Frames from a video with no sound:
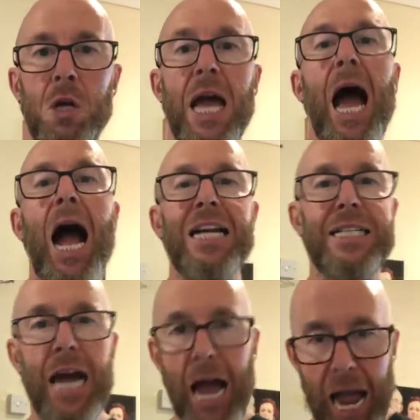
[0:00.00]
how
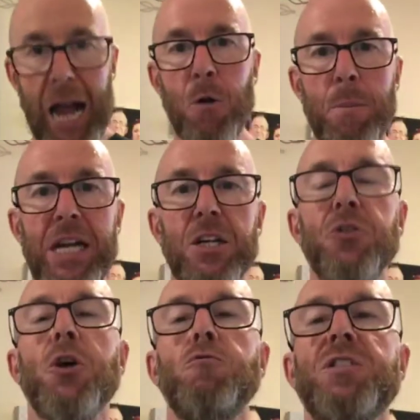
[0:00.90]
long are you doing
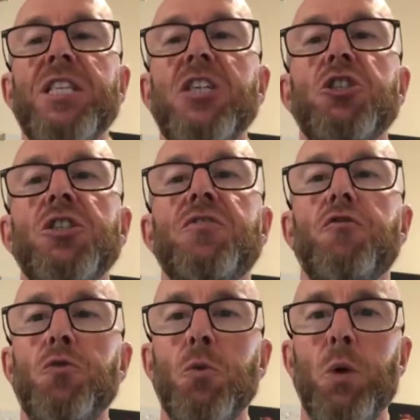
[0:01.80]
it for,
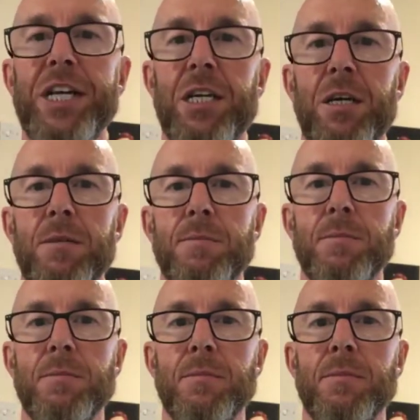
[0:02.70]
and
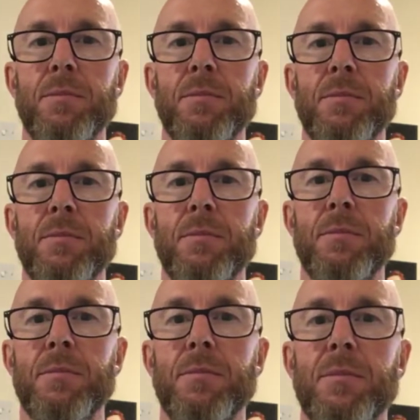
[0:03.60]
how many of those
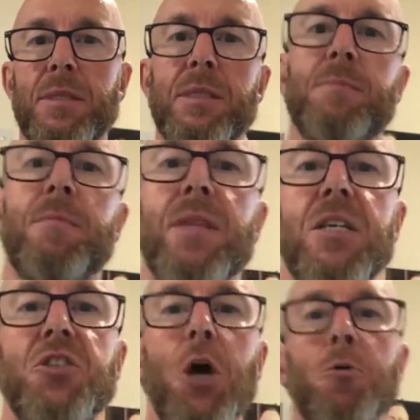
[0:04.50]
sessions through the
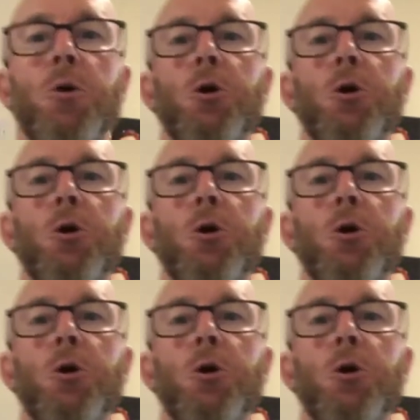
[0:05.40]
week.